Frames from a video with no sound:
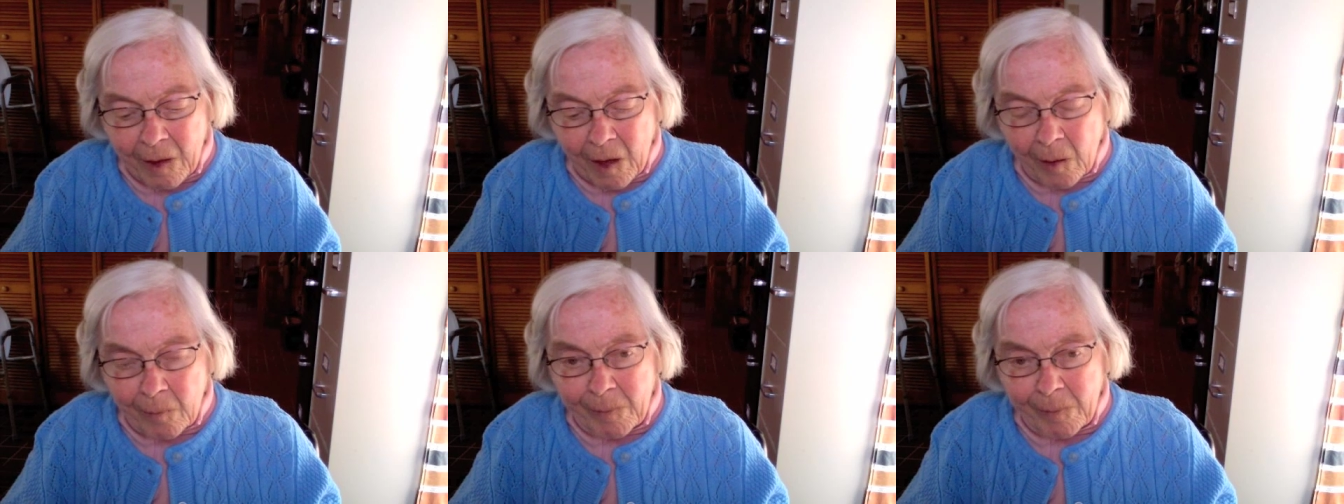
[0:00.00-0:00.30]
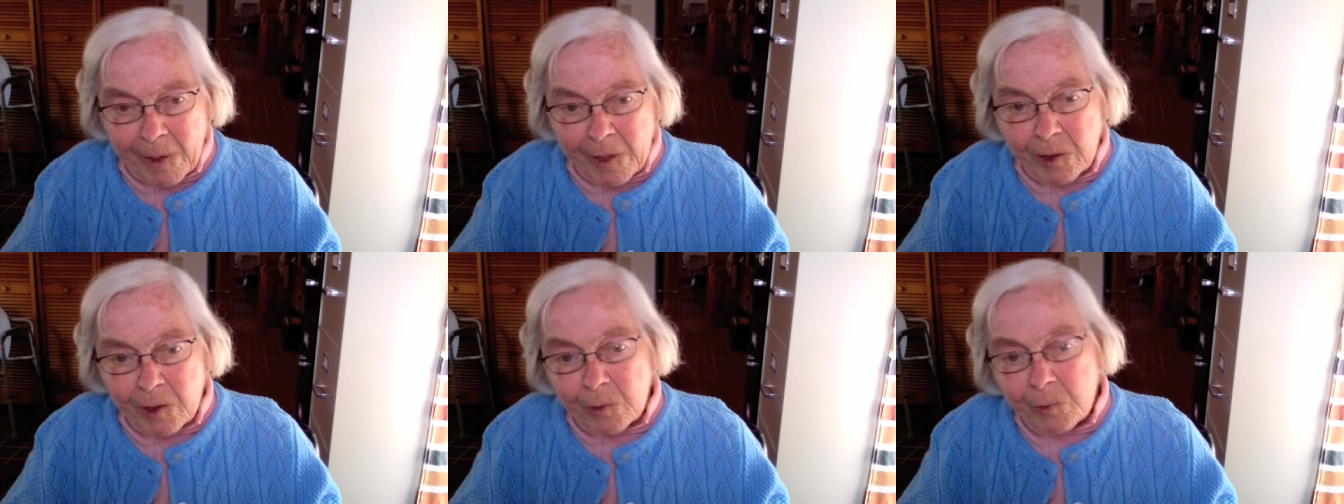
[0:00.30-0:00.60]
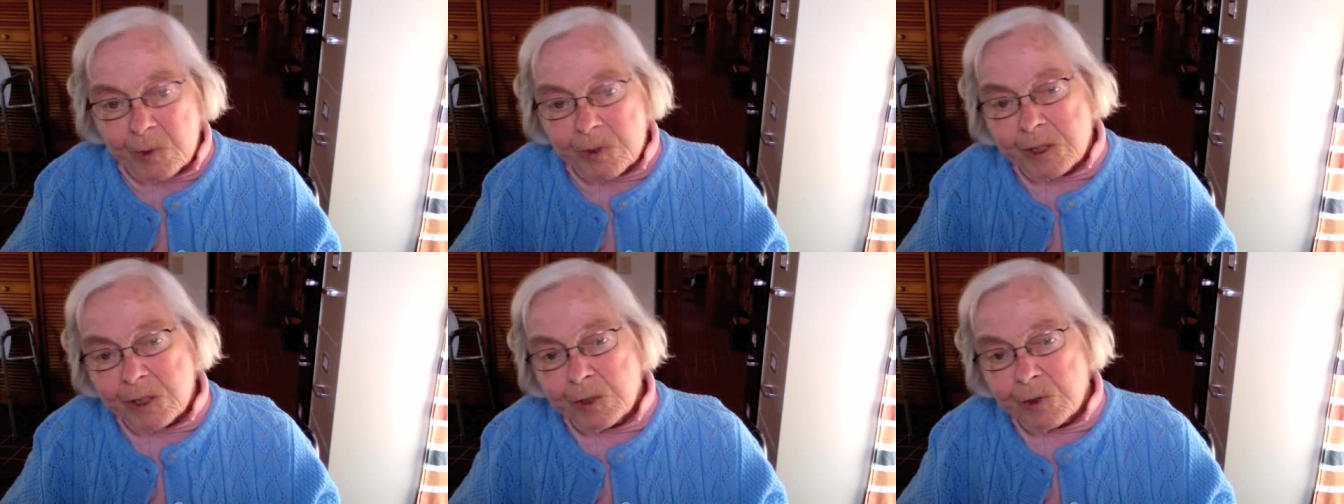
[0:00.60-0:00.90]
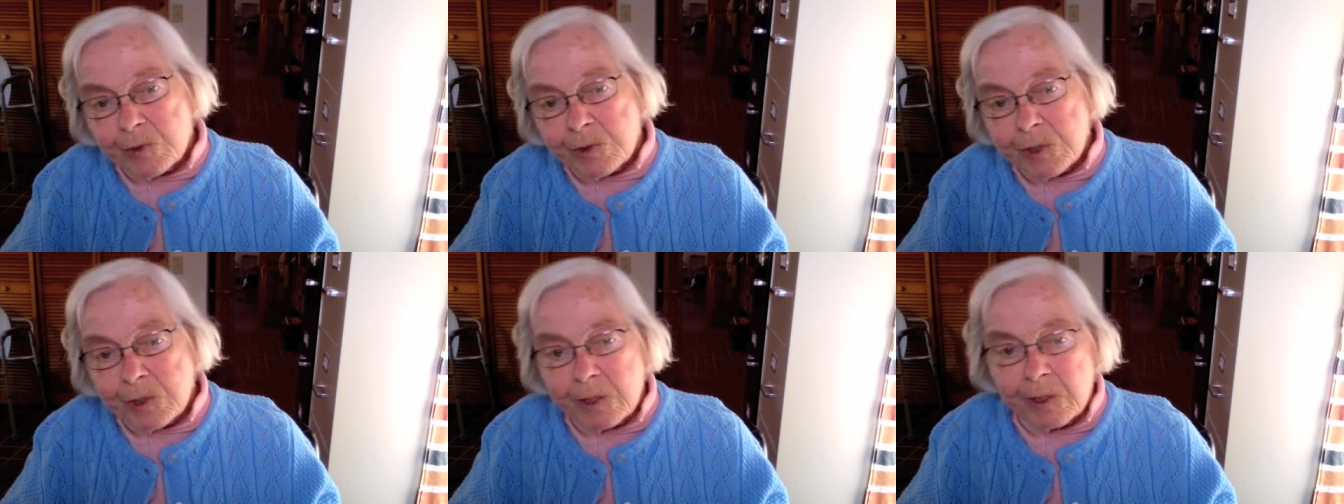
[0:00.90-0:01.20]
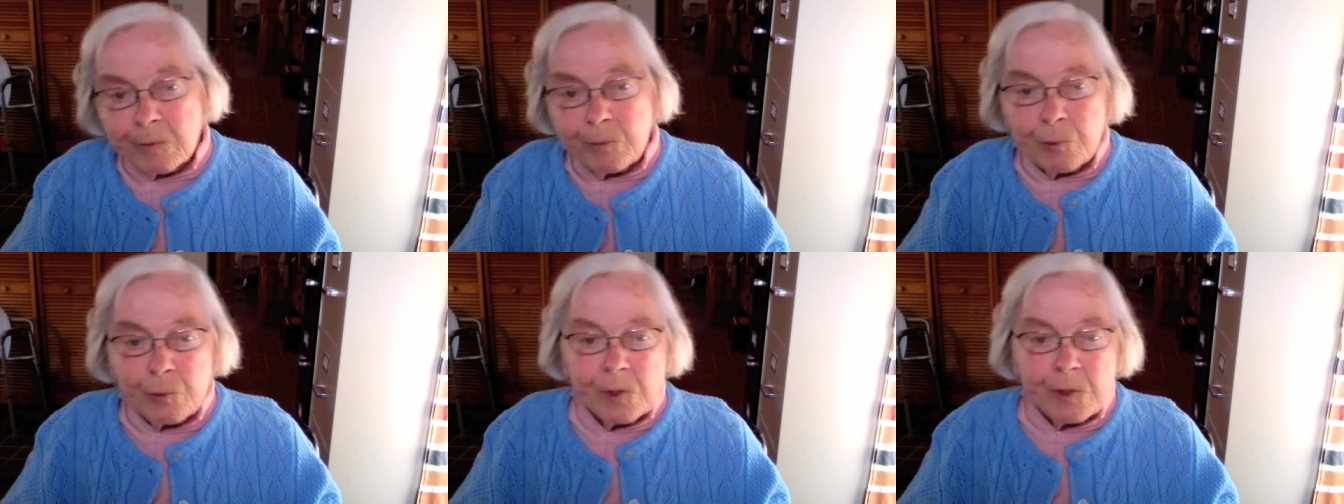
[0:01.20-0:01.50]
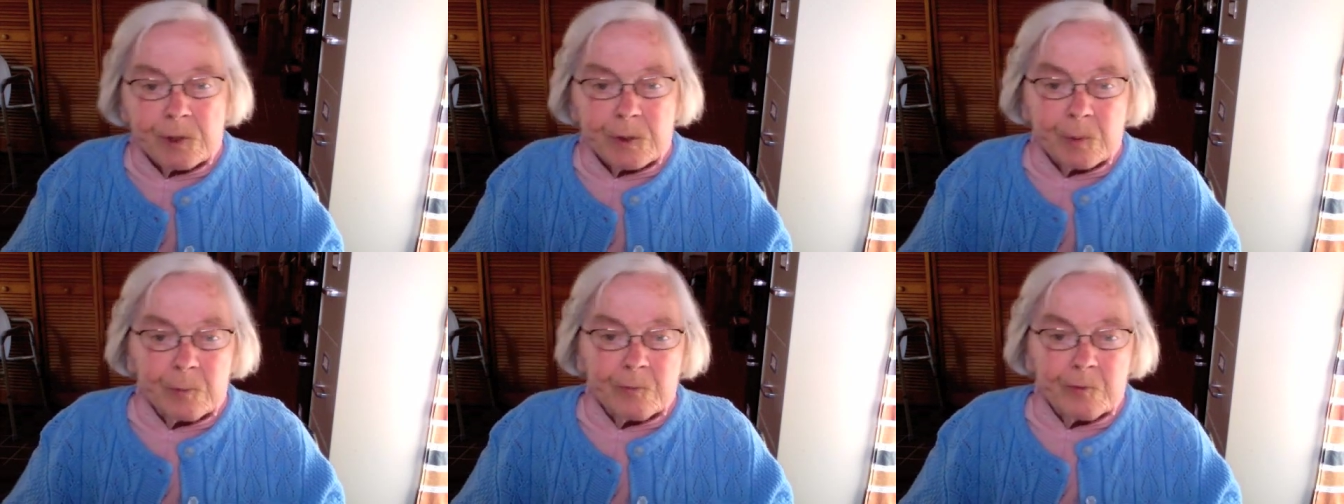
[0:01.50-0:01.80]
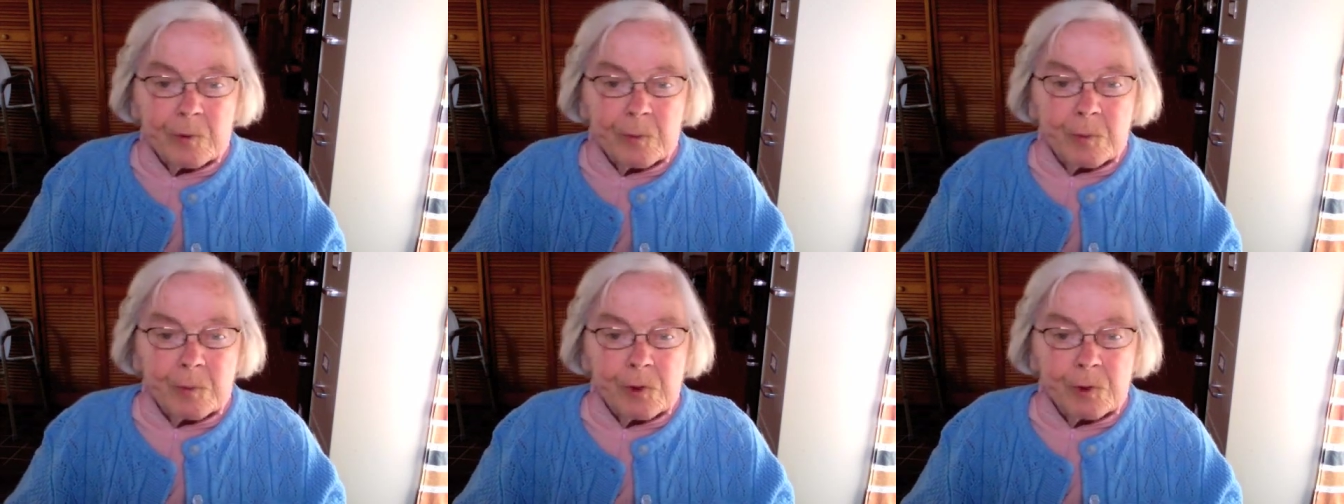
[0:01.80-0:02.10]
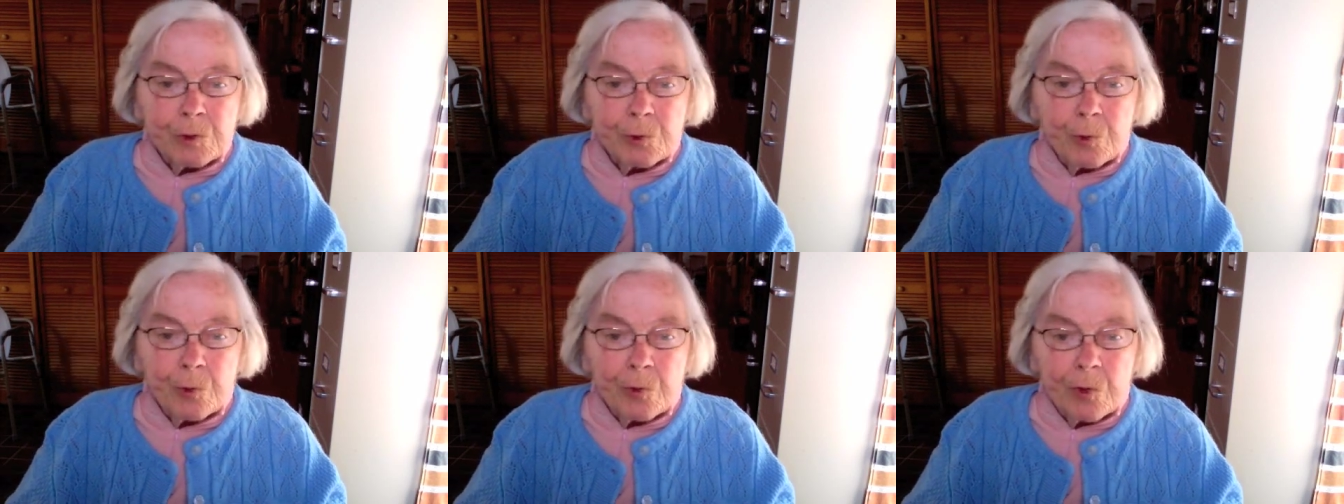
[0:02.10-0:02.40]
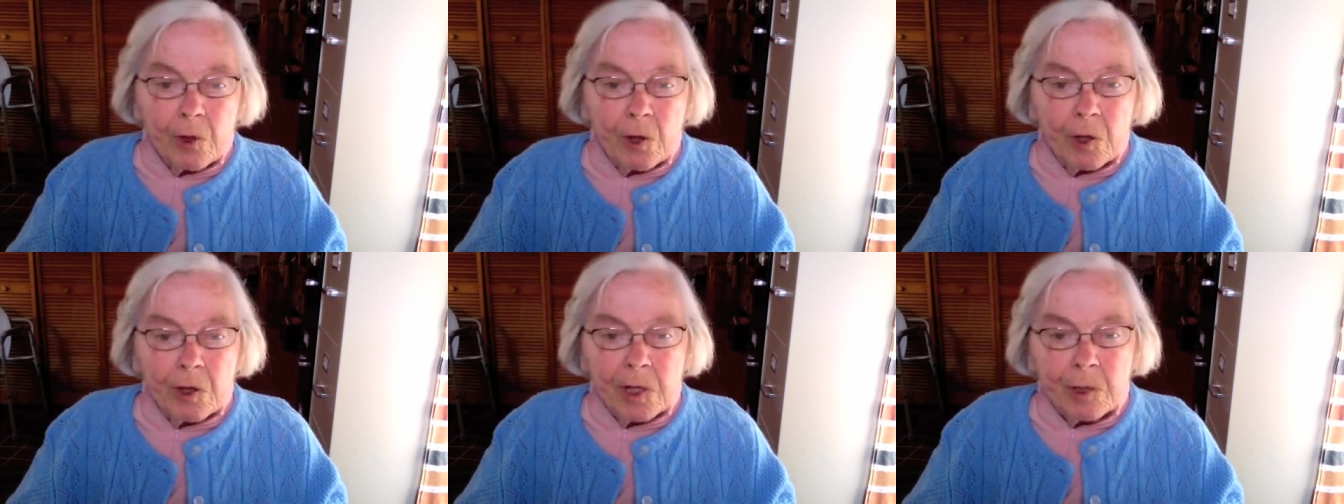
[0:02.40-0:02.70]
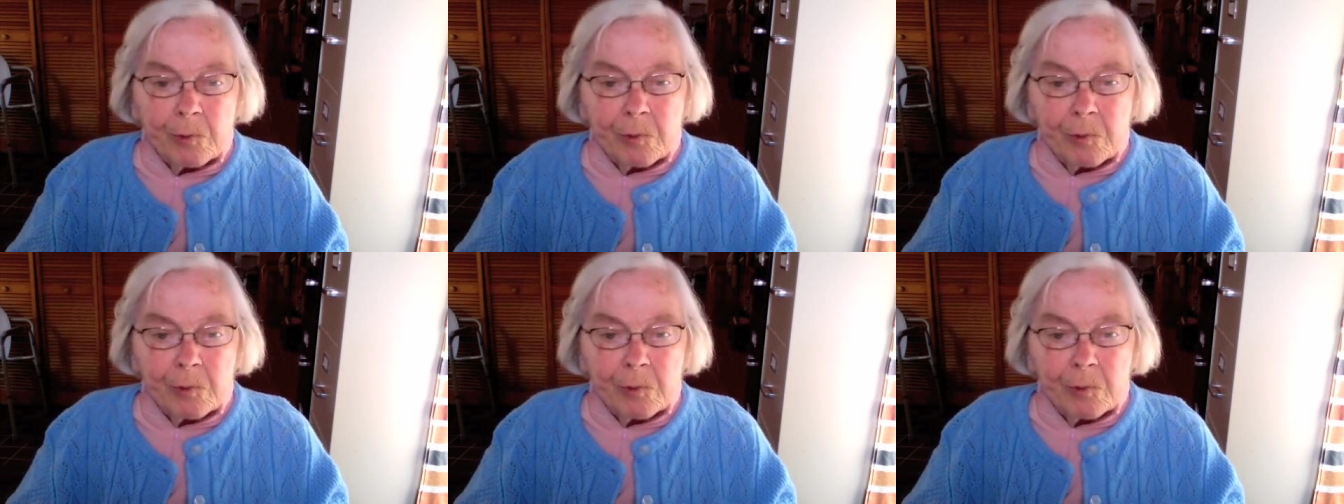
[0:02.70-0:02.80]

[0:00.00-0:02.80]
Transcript: Ambedkar was interested in Buddhism from his youth on.